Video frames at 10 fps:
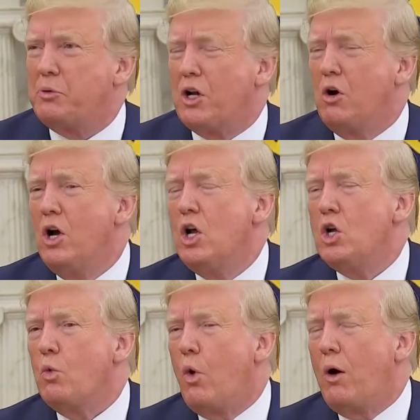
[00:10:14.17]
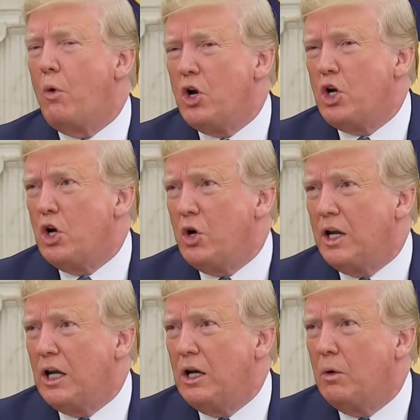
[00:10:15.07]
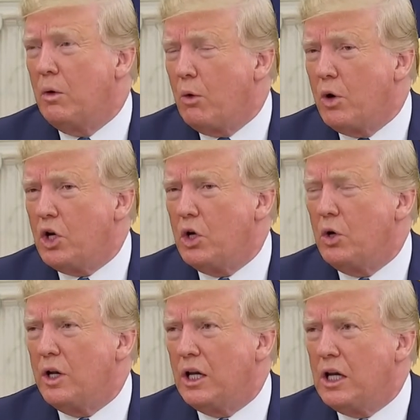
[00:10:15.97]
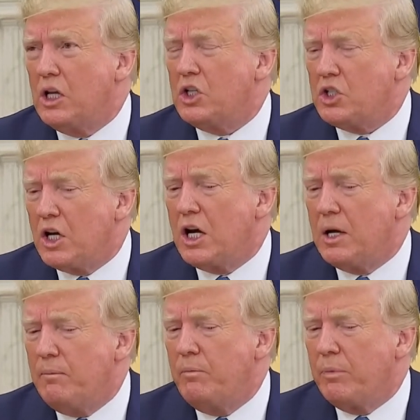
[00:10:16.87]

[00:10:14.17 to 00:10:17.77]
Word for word: So what we're doing, what we're doing is uh,